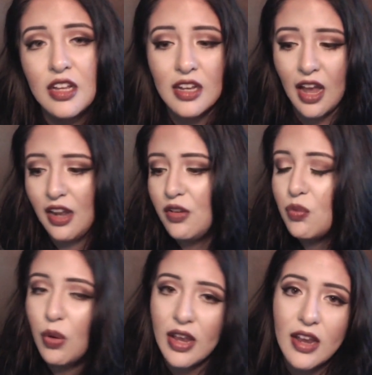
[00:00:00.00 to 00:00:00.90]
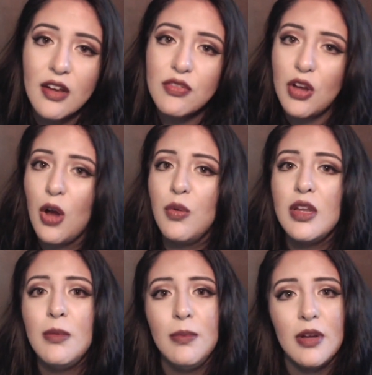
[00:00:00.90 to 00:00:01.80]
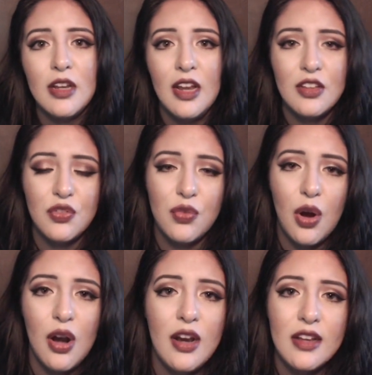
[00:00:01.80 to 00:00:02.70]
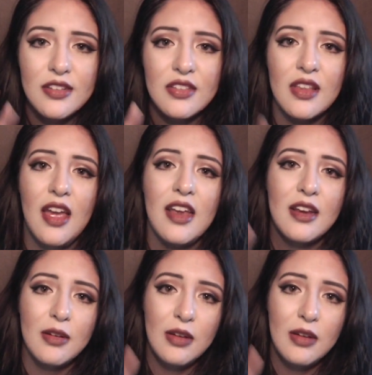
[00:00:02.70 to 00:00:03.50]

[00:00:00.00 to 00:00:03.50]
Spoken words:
kind of way of going, but as far as like